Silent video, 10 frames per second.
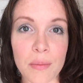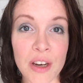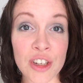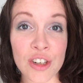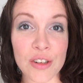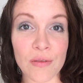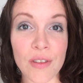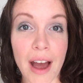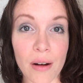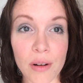pictures of
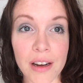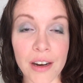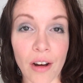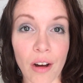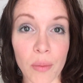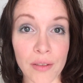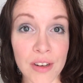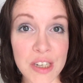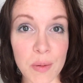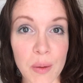that one on my
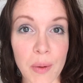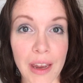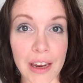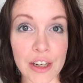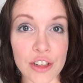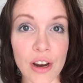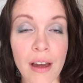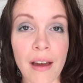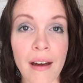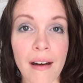Facebook page
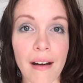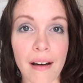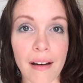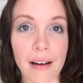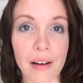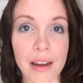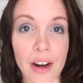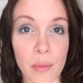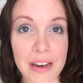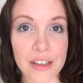uh,
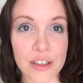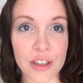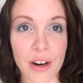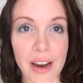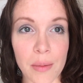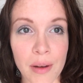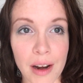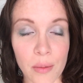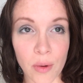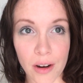and on my Instagram,
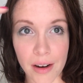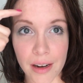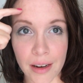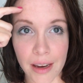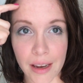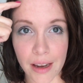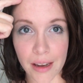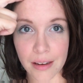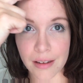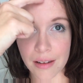and I'm wearing like a
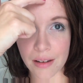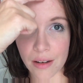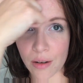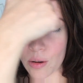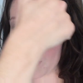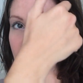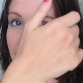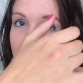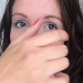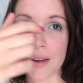gold
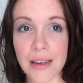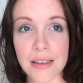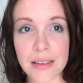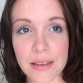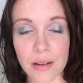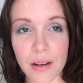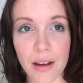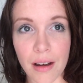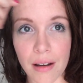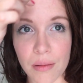headpiece
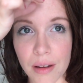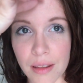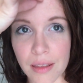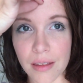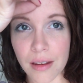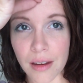uh, with